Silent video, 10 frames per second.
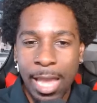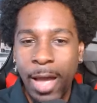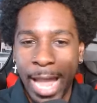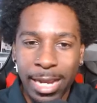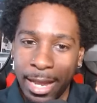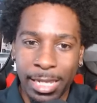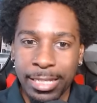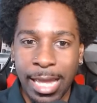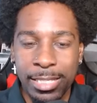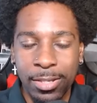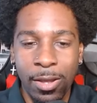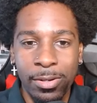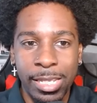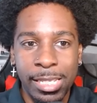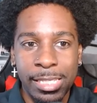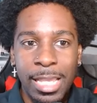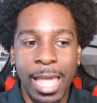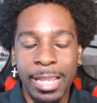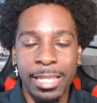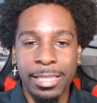how iconic that song is.
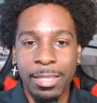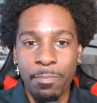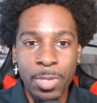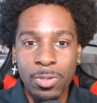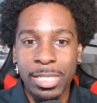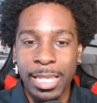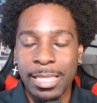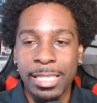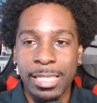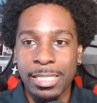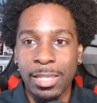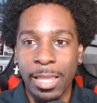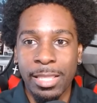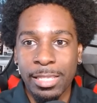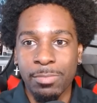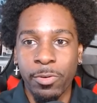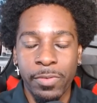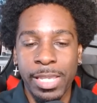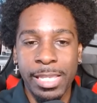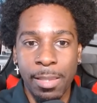Like, the music in this
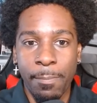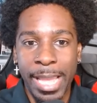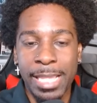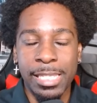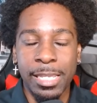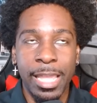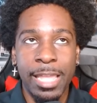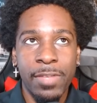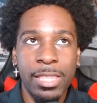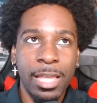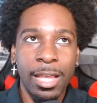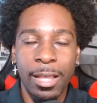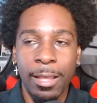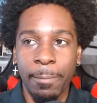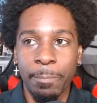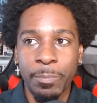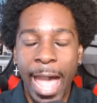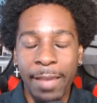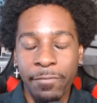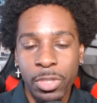movie is amazing. Even the
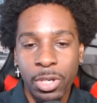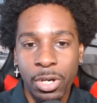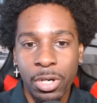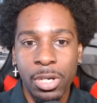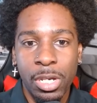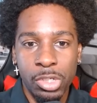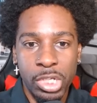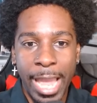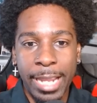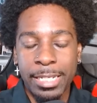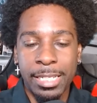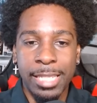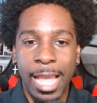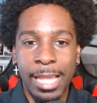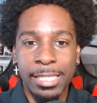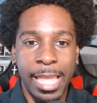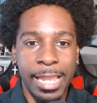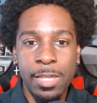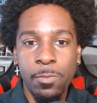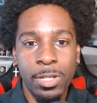after Jack decides that
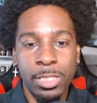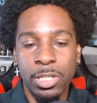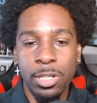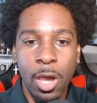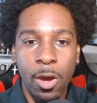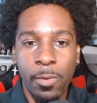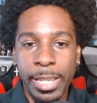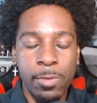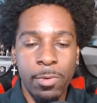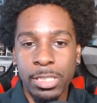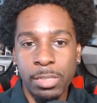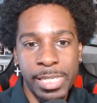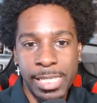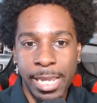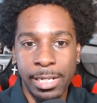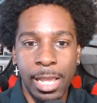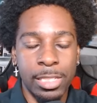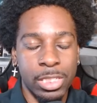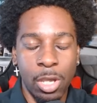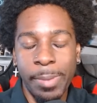he wants to go and he wants to be Santa
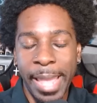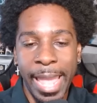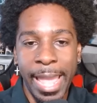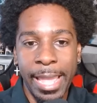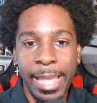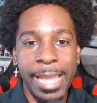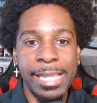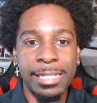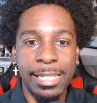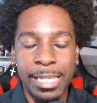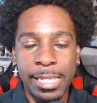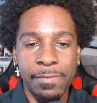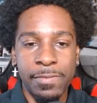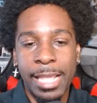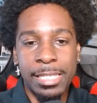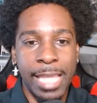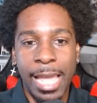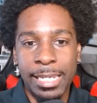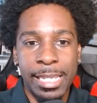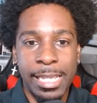Claus so bad, and he leaves, and Sally